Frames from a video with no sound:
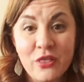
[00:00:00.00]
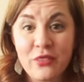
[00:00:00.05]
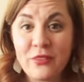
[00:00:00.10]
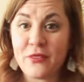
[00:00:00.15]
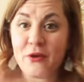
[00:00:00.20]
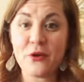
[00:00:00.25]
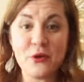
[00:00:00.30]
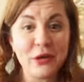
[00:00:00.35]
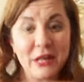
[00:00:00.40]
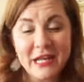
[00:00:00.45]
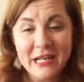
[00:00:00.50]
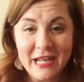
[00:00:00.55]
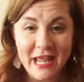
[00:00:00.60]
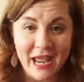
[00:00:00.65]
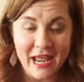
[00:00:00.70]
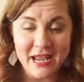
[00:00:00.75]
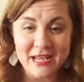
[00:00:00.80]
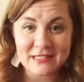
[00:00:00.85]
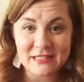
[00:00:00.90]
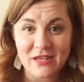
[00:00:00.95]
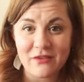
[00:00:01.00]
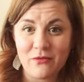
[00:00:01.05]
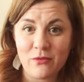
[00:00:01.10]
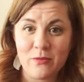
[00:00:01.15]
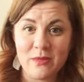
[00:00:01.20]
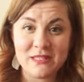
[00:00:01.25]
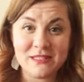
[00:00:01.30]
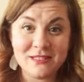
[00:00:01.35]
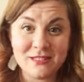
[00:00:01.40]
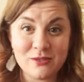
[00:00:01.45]
30 days of a
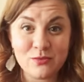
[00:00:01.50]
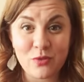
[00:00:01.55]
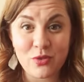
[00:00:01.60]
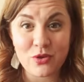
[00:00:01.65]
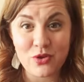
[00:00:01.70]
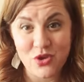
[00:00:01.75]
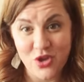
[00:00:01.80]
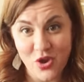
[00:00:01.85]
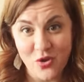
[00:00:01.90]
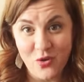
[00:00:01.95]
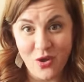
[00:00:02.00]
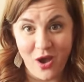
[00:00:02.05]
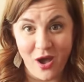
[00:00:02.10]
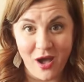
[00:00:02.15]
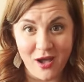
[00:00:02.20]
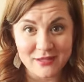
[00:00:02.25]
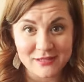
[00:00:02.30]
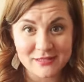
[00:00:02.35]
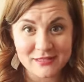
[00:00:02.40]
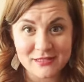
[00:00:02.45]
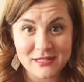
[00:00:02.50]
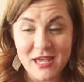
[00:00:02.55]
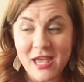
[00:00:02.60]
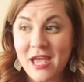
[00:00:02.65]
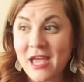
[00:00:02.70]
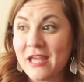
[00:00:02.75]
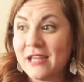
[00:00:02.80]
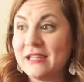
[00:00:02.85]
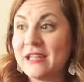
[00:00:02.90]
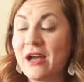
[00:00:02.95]
business with no cost.
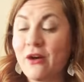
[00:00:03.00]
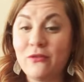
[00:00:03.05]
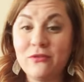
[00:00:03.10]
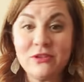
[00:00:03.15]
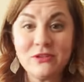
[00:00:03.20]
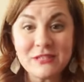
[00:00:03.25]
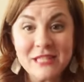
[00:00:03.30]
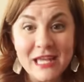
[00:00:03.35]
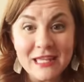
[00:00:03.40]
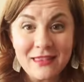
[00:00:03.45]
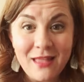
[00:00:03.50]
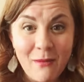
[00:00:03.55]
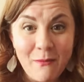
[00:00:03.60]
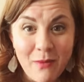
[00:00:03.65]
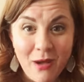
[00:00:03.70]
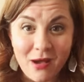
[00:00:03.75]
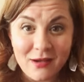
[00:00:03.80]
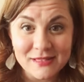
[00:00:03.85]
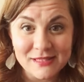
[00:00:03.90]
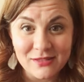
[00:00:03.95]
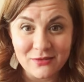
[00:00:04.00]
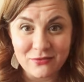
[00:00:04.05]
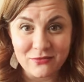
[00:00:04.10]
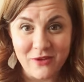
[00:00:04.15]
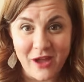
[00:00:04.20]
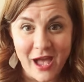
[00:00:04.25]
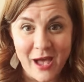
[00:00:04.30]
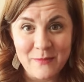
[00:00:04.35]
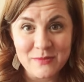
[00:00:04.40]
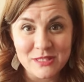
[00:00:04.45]
Now, if you take that box of
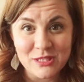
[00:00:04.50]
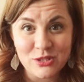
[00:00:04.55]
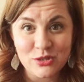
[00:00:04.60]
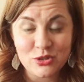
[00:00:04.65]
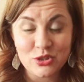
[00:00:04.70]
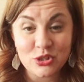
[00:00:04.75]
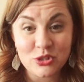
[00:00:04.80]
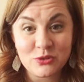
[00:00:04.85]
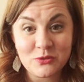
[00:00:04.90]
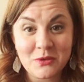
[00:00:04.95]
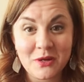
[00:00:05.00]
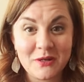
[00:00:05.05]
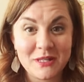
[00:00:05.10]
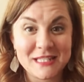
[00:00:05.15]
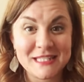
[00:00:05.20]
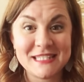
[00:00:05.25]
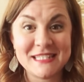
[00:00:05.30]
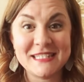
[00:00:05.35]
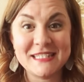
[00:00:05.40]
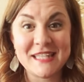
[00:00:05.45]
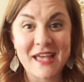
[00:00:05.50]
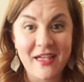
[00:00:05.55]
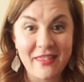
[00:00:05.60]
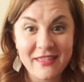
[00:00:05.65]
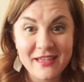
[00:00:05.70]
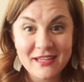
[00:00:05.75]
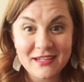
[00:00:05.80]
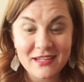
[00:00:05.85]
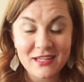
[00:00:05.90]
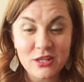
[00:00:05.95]
wraps and you turn around and sell
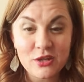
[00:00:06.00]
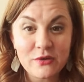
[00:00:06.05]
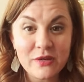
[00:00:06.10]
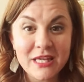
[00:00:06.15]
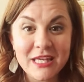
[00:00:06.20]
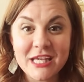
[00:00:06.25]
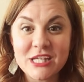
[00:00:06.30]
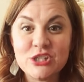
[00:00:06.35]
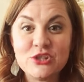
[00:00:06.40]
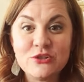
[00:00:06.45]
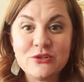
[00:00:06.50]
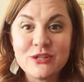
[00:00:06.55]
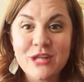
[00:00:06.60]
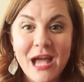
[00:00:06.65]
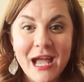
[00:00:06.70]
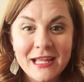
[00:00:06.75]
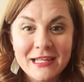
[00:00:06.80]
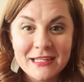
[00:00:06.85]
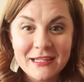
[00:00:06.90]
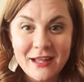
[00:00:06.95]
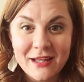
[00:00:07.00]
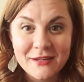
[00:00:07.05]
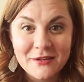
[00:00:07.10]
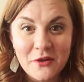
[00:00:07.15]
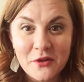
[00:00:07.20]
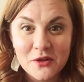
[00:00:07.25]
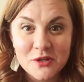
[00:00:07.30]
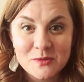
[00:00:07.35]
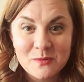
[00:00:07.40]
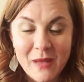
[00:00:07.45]
it, you can get your
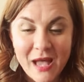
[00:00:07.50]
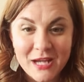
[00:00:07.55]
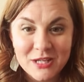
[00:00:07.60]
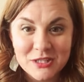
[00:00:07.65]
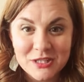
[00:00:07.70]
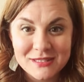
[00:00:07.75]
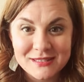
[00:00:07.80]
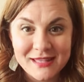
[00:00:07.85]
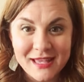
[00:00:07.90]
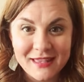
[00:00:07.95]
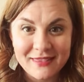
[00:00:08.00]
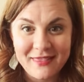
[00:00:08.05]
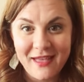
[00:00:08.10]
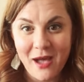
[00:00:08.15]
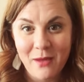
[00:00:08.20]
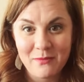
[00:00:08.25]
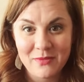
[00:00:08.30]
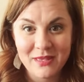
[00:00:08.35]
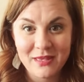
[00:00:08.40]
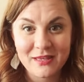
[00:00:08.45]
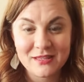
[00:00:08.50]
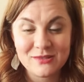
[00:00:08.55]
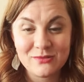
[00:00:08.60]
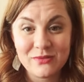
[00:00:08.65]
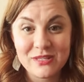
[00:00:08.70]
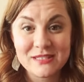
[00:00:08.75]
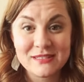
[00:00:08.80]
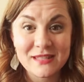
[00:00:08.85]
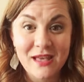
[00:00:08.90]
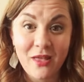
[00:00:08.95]
$99 back just like that, because
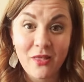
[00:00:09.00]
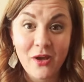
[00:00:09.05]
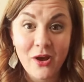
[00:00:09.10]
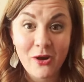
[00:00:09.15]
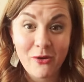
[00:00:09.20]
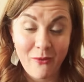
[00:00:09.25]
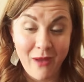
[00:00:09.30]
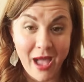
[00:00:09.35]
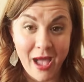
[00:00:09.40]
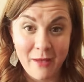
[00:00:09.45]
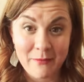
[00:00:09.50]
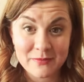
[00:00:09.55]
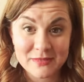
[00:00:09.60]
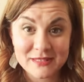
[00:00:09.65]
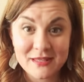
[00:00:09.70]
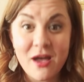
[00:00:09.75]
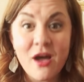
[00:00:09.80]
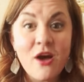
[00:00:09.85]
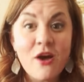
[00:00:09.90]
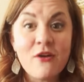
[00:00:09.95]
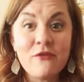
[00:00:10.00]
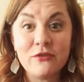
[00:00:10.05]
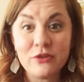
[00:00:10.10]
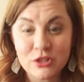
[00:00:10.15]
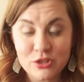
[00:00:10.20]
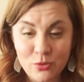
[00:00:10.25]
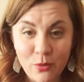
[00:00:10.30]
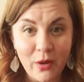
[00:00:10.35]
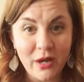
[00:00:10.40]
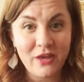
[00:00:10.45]
we sell our wraps for
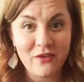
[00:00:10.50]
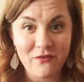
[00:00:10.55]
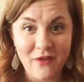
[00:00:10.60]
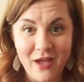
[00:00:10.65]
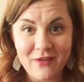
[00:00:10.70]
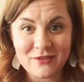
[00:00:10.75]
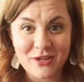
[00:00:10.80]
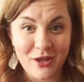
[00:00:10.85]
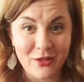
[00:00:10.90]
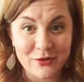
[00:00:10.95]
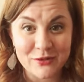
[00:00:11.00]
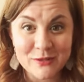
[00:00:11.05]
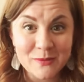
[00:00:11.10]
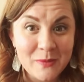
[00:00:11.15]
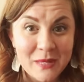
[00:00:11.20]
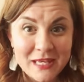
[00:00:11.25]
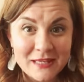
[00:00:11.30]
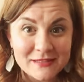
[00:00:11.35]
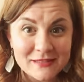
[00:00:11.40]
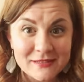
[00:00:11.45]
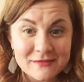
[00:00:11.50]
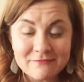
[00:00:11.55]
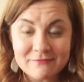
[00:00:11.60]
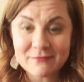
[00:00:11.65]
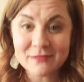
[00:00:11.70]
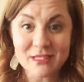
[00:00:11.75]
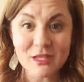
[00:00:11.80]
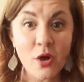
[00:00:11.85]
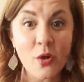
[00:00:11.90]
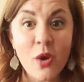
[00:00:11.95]
$25 a piece.
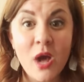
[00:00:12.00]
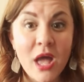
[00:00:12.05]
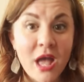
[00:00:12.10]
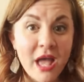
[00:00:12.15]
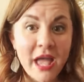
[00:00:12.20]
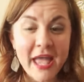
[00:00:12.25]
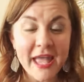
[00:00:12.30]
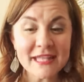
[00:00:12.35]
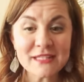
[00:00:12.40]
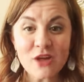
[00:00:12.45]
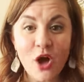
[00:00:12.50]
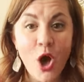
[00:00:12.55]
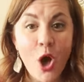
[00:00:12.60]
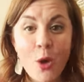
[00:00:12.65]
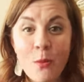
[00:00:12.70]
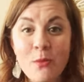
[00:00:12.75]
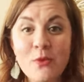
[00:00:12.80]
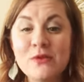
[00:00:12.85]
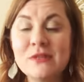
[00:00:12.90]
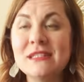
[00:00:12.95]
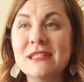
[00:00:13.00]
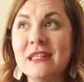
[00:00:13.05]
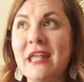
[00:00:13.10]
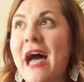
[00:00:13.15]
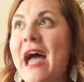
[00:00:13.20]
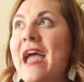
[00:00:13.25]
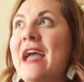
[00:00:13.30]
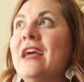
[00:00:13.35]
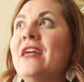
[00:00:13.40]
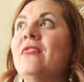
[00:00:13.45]
So it's almost
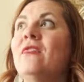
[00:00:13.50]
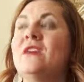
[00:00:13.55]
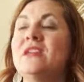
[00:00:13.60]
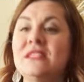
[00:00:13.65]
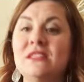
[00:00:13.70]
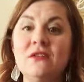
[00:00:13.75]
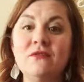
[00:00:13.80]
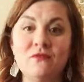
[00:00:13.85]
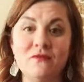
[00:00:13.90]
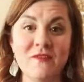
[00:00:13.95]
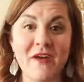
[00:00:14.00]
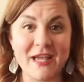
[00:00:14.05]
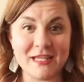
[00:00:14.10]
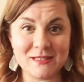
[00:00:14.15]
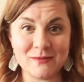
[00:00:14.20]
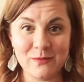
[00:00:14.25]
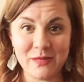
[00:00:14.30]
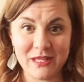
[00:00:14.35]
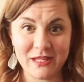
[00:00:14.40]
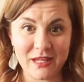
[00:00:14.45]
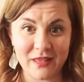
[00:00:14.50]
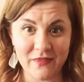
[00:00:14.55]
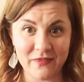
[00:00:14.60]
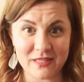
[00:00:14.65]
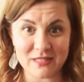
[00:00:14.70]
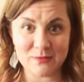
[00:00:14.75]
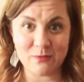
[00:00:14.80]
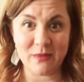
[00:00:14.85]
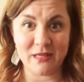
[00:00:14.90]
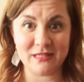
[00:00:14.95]
like this investment in
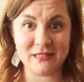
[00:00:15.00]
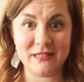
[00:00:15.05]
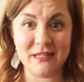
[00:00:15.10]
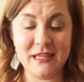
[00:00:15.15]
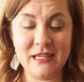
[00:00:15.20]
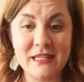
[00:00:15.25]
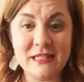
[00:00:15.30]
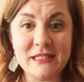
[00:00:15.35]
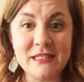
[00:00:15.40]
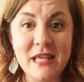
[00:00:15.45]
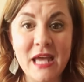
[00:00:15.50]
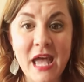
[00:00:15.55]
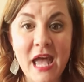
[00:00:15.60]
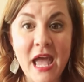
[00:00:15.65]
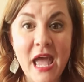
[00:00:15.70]
this business